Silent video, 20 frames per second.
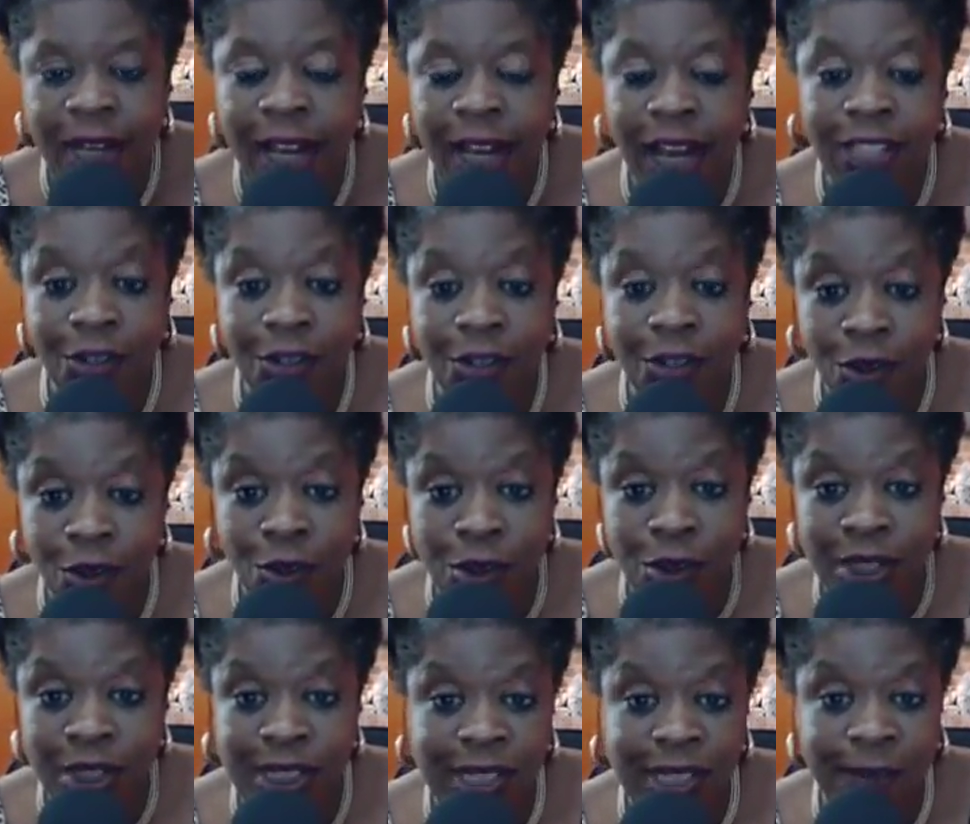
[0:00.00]
I don't know who
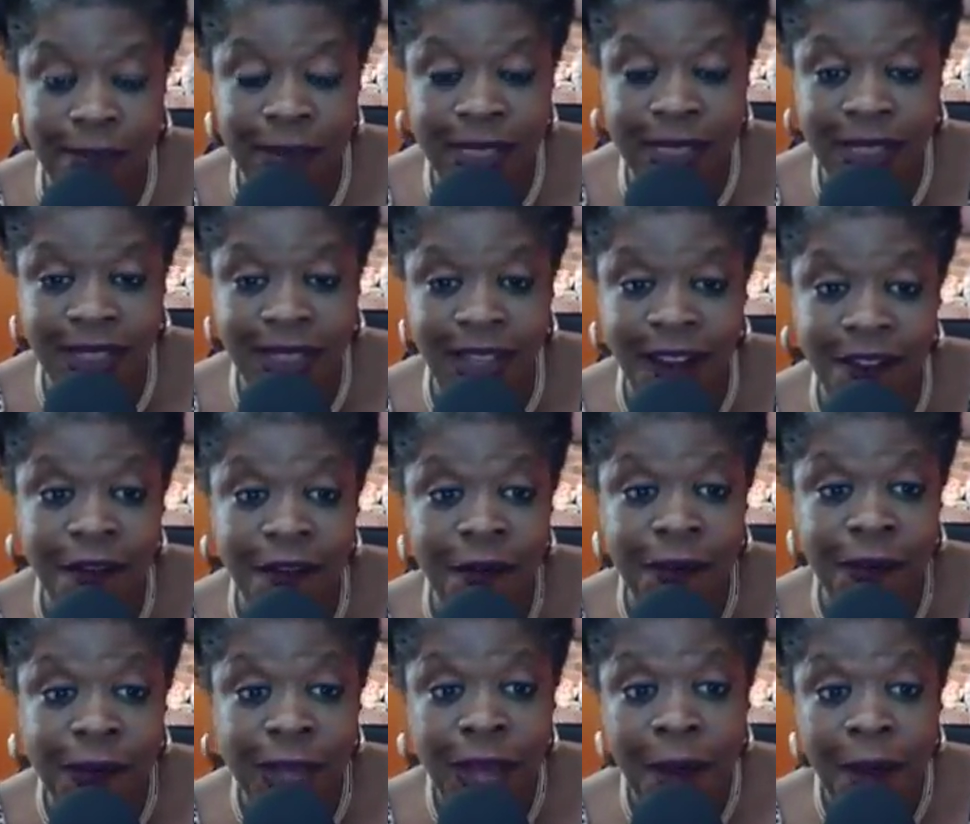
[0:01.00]
just sent me the
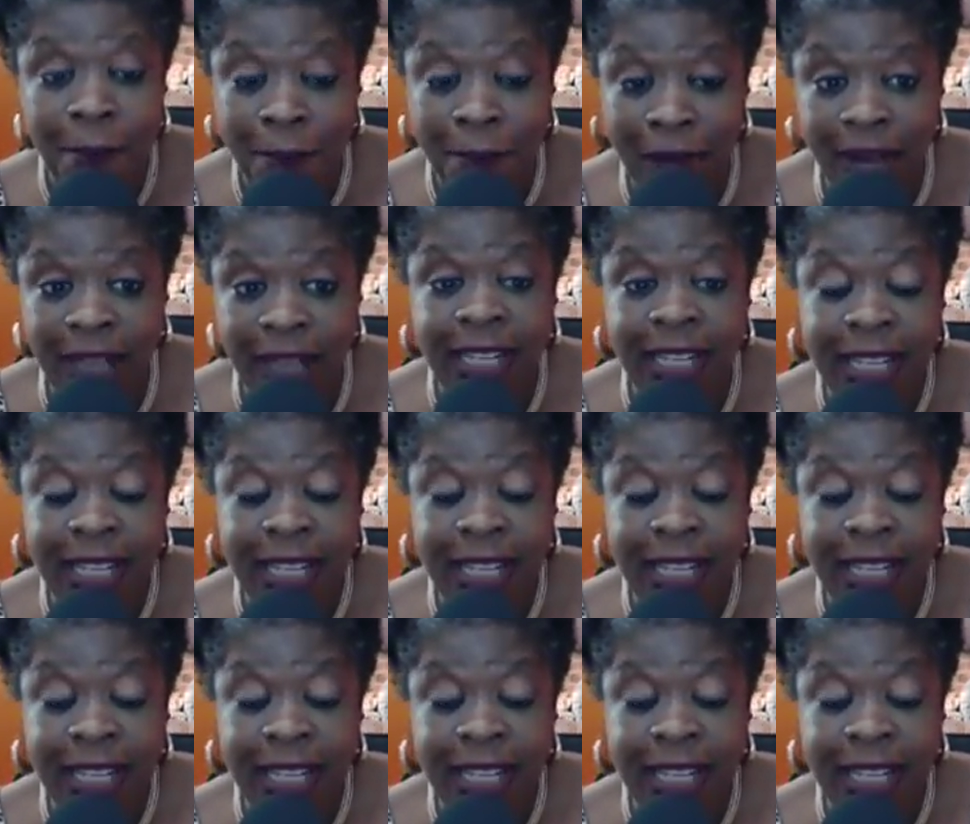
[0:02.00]
love, but